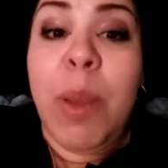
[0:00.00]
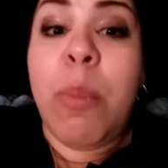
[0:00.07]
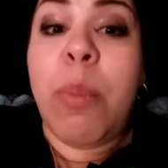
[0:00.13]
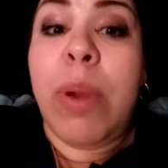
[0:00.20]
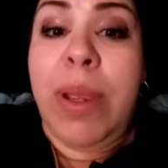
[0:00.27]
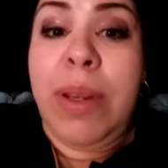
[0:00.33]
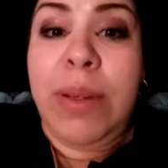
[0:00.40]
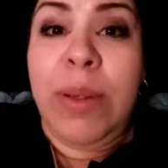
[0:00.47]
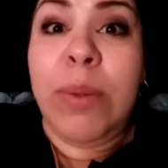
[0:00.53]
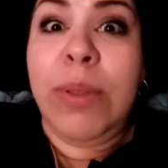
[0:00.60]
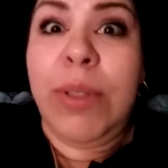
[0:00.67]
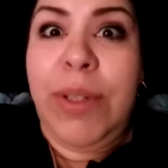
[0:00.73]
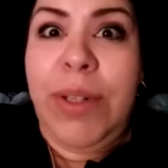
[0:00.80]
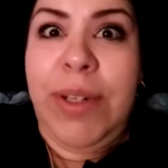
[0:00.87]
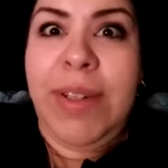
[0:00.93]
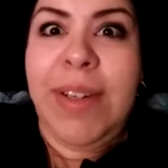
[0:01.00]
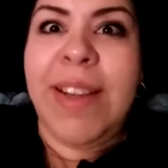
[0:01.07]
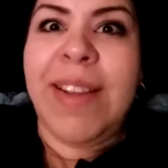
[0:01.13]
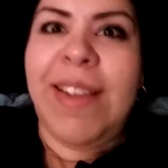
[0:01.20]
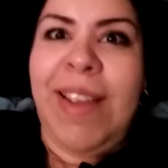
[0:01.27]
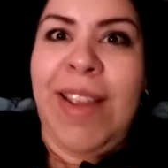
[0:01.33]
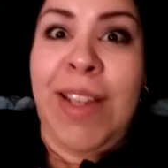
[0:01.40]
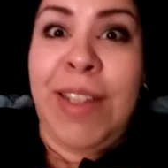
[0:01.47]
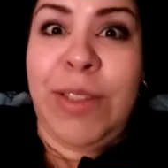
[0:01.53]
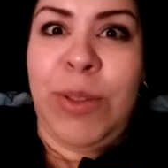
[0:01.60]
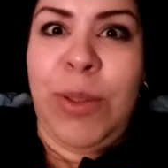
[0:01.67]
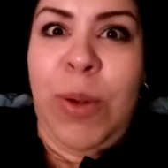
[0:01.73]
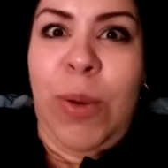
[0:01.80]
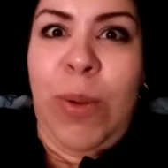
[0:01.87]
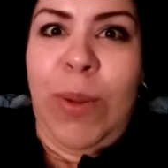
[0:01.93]
But you learn as
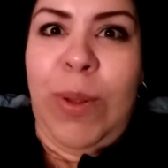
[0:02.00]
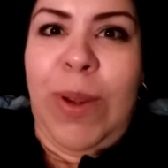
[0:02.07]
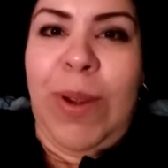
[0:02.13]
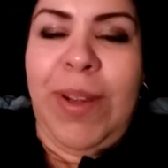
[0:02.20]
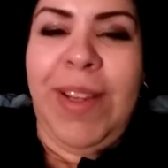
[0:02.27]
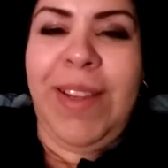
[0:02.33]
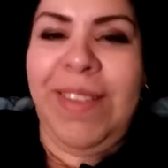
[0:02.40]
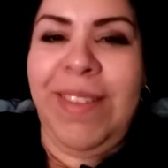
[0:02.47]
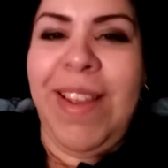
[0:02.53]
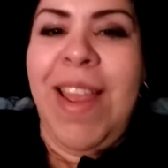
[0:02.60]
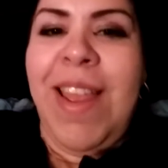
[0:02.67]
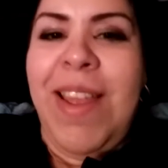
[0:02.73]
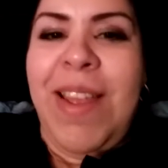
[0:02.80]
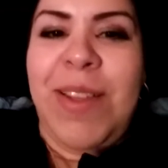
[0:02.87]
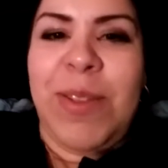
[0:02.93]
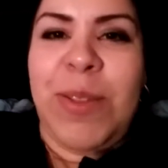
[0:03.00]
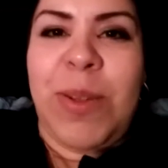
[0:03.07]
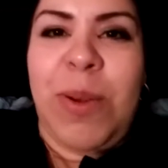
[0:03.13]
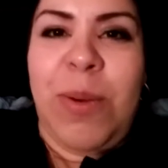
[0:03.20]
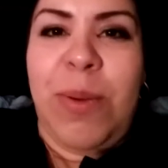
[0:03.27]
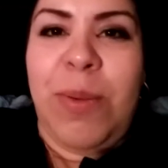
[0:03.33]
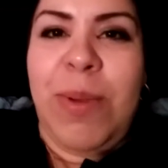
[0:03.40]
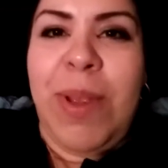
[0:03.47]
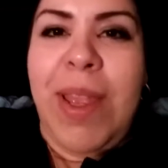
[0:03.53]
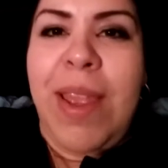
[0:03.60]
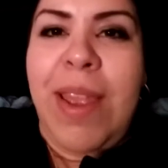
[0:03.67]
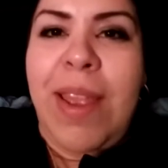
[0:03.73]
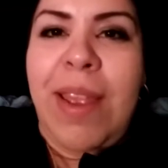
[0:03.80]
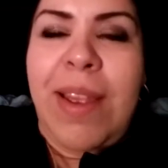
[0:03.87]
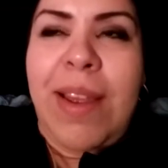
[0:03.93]
you go along. So,
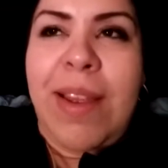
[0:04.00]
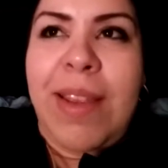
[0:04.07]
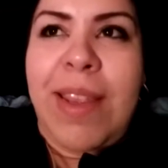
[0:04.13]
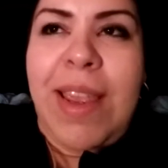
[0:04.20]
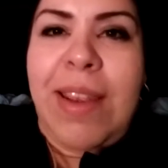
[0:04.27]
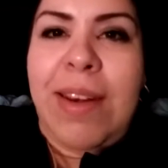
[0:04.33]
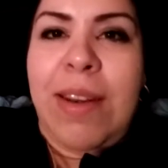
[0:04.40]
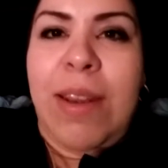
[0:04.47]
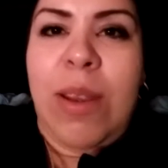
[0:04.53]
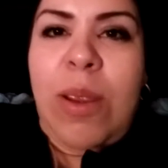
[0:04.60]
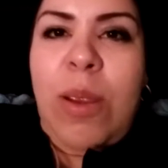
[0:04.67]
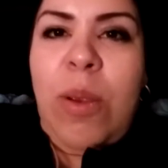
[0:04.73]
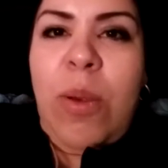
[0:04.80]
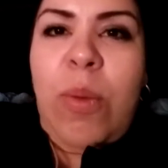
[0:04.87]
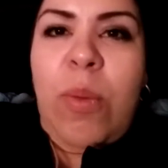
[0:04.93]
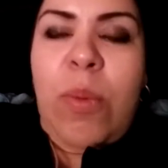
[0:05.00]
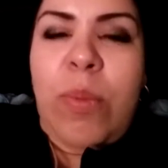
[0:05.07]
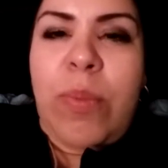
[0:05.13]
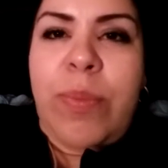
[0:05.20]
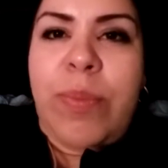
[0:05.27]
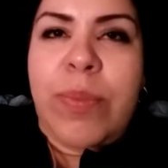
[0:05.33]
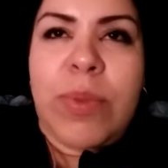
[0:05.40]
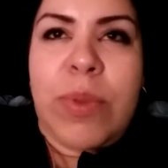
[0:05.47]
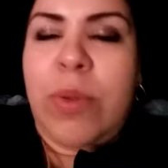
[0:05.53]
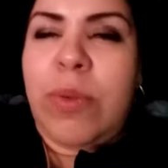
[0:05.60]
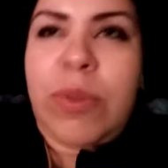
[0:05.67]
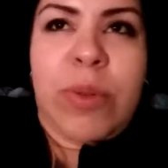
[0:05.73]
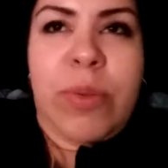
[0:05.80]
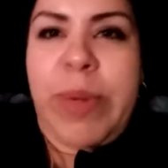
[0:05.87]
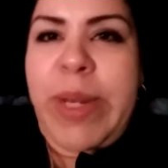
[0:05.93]
again,
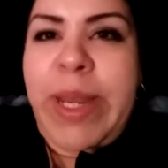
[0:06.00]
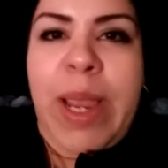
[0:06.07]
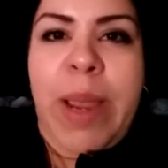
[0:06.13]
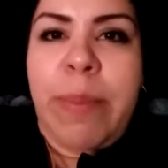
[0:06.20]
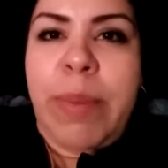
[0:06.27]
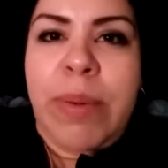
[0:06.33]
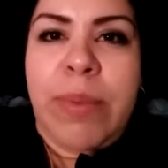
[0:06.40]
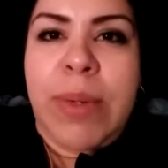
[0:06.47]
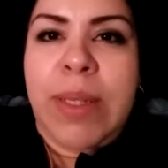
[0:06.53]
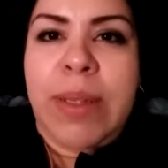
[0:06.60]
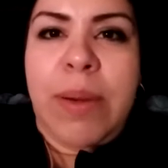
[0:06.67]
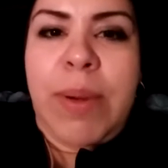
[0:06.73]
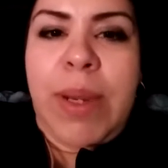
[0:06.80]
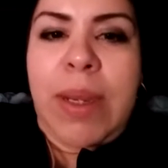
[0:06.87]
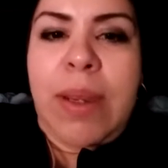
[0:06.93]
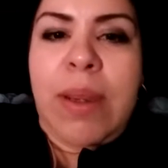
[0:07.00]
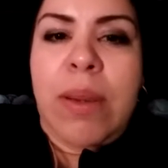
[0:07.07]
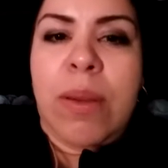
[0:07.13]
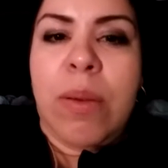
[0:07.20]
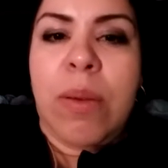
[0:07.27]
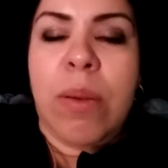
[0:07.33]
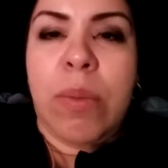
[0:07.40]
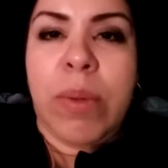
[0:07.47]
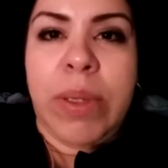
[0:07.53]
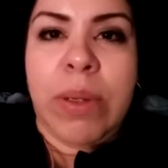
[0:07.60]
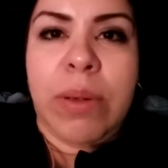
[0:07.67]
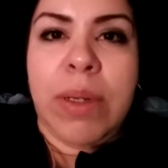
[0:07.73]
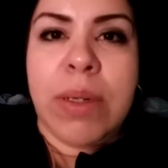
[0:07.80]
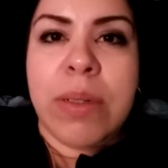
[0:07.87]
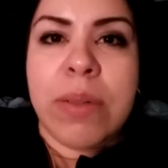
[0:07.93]
to recap it really quick, when
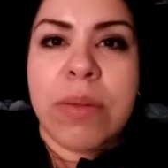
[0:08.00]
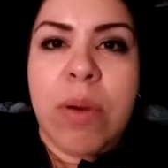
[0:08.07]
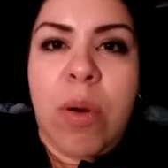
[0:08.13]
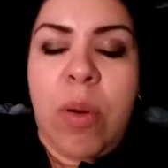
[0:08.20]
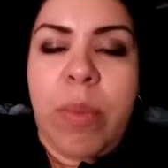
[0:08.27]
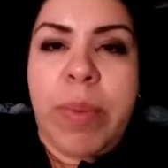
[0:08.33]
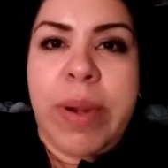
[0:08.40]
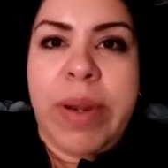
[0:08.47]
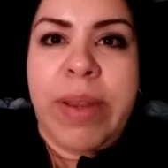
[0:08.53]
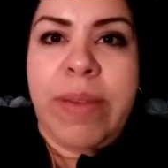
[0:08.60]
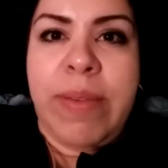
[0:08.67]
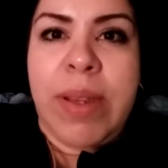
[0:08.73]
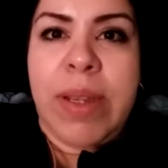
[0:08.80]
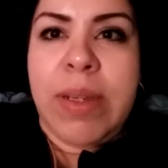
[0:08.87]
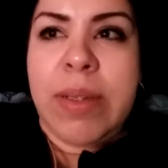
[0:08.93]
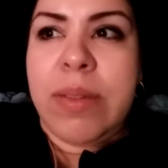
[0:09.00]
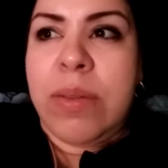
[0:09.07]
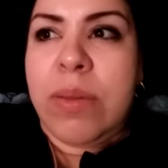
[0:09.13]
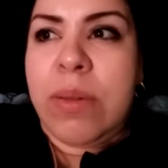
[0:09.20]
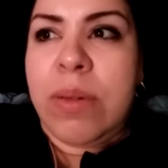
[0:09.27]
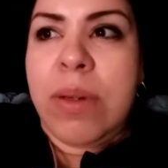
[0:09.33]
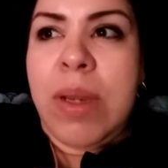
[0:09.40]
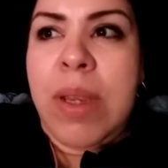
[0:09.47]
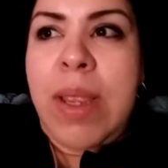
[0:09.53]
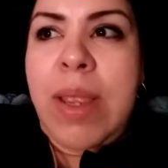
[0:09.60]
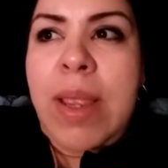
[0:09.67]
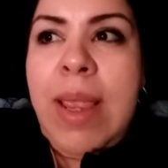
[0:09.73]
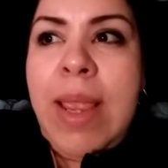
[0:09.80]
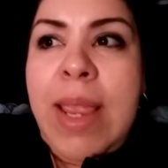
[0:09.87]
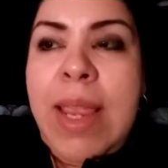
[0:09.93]
you're going to do corporate events or
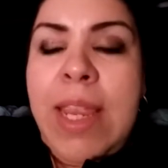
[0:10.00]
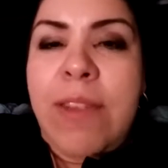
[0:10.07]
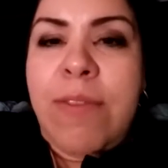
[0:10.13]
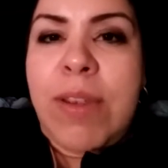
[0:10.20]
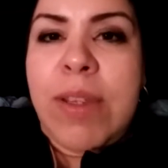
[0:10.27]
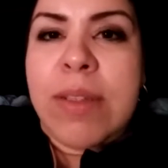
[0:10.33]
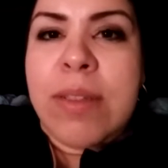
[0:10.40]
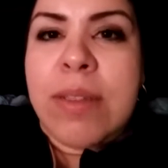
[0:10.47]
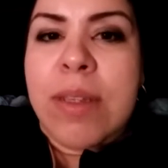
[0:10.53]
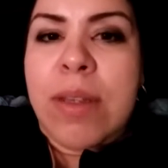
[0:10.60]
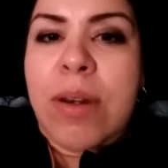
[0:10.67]
events